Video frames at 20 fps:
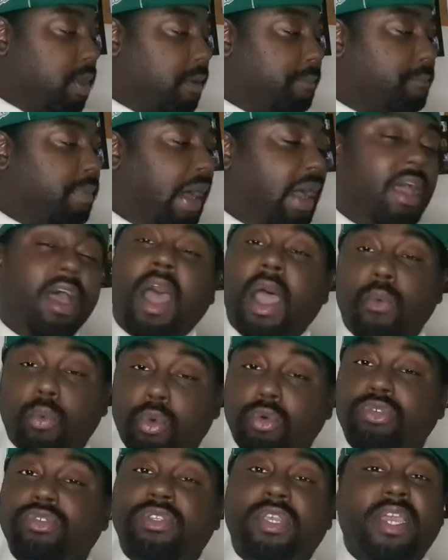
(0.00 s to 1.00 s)
But I
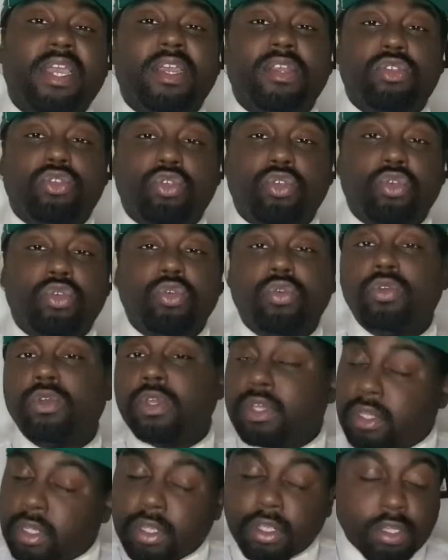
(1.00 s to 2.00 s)
will say to
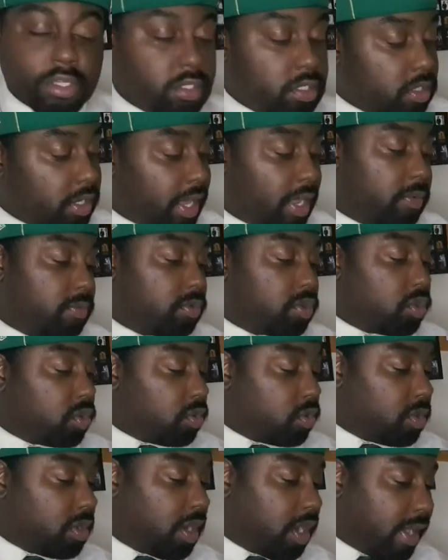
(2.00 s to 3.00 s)

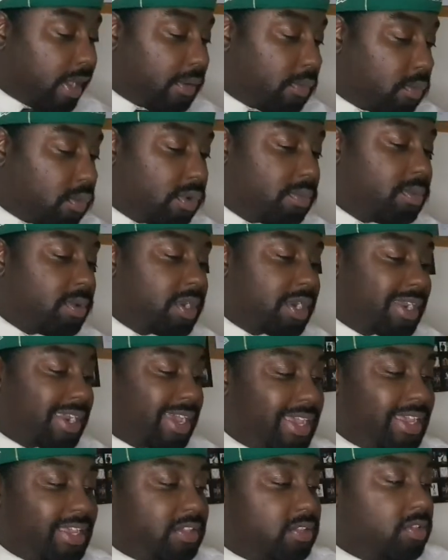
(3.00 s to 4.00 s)
a woman
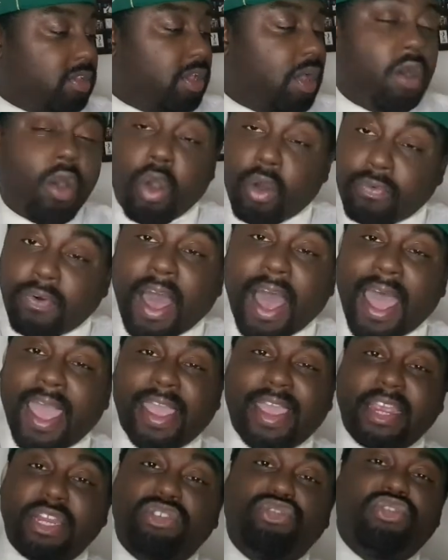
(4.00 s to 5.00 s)
is of high
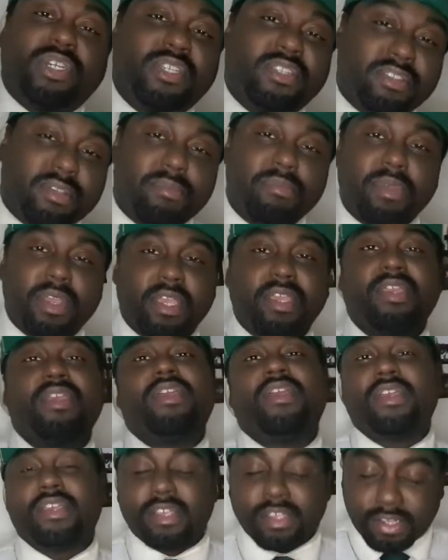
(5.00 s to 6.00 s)
interest to me,
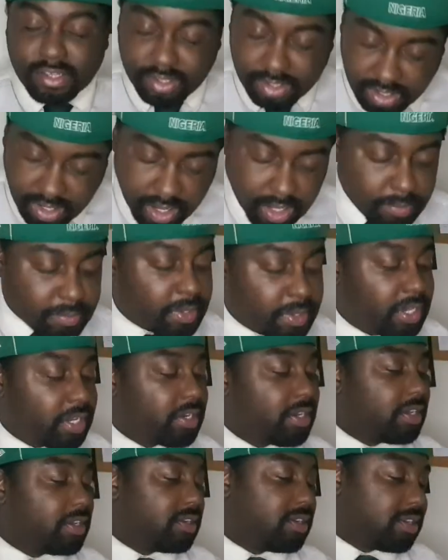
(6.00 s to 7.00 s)
you know what I
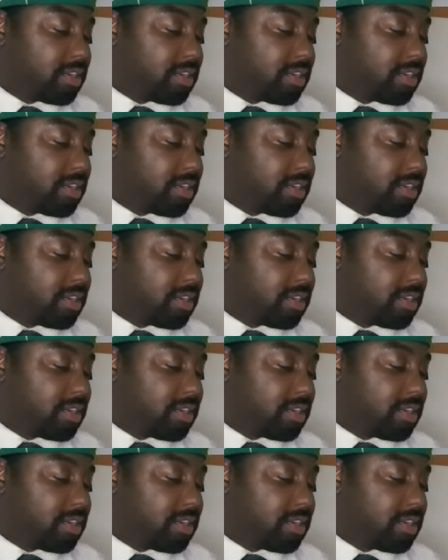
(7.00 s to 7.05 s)
mean?